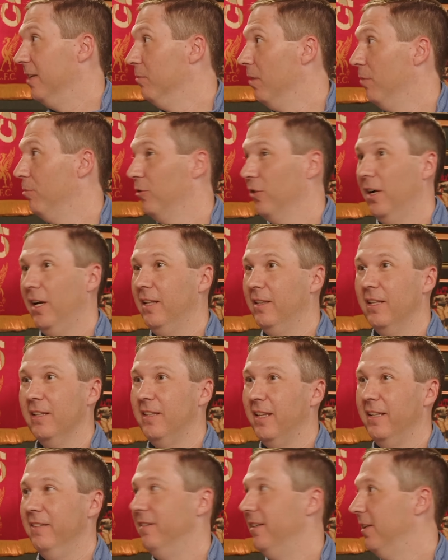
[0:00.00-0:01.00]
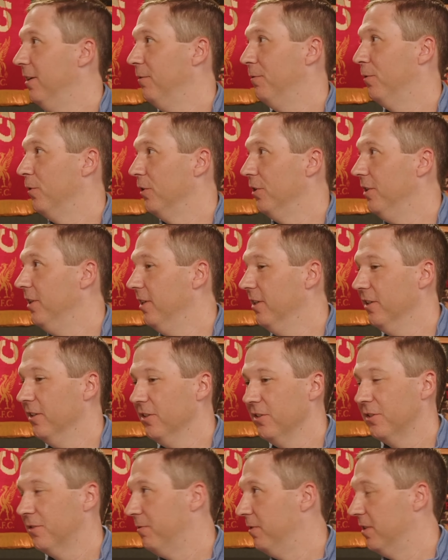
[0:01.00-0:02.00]
upgrade that they needed for
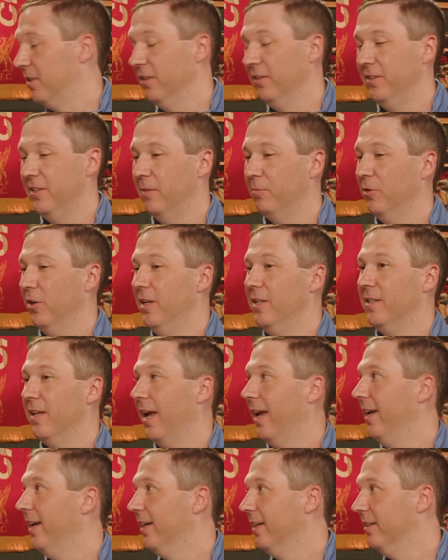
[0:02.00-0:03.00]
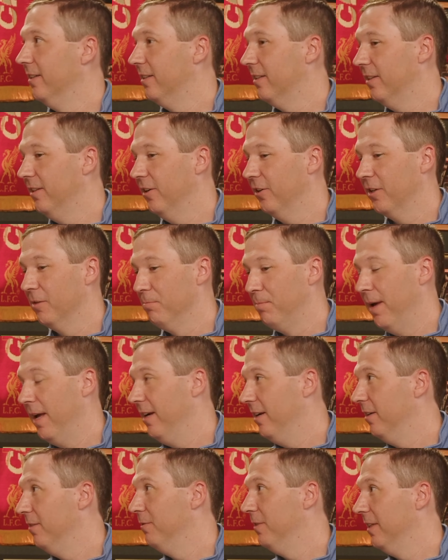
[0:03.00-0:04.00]
years, facilities upgrades, and they're
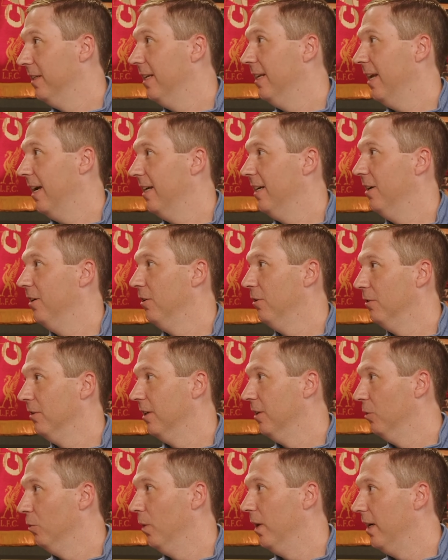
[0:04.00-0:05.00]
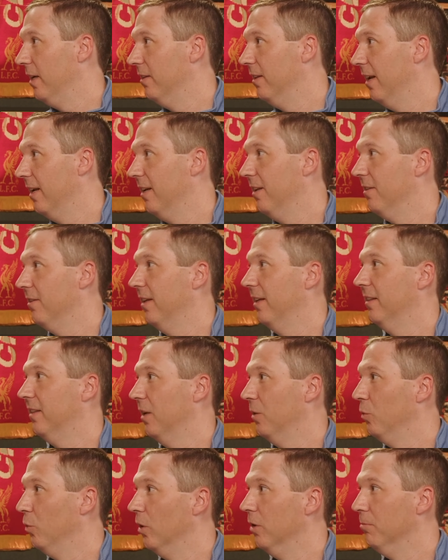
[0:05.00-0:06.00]
competitive in NIL in a way that I didn't think they
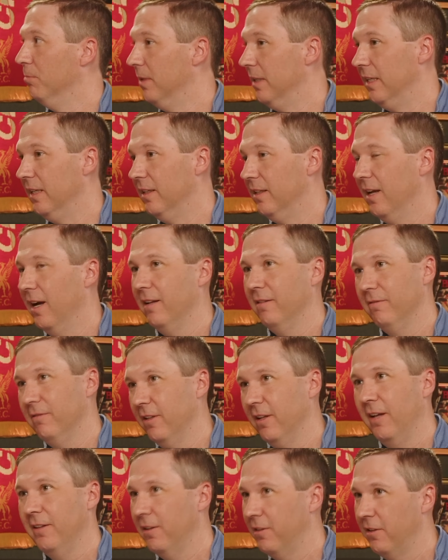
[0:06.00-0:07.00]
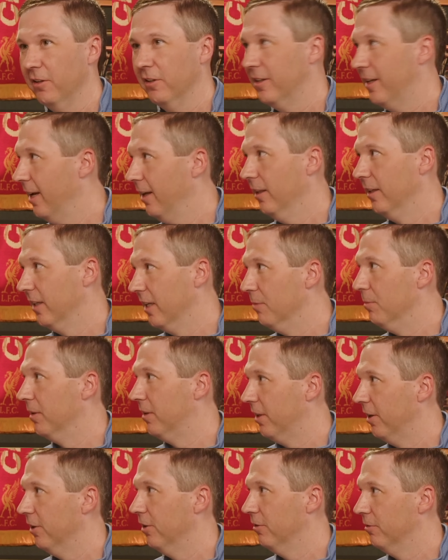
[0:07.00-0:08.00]
would be. Not that they're killing it, but
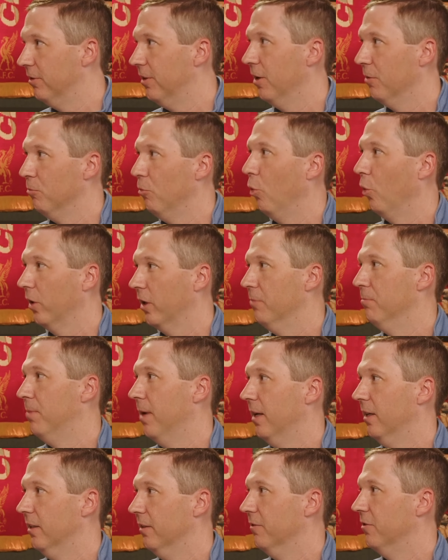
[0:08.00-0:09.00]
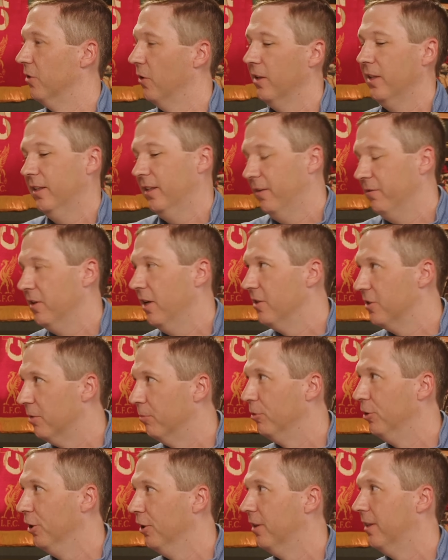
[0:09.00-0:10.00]
they're more competitive. So I think they've done
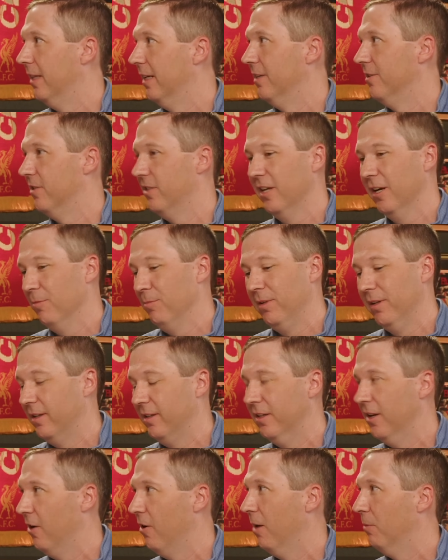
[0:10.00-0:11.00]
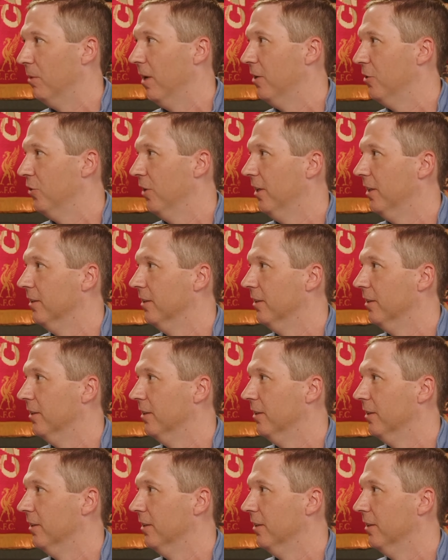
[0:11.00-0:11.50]
some good things there, but no, I'm not trading.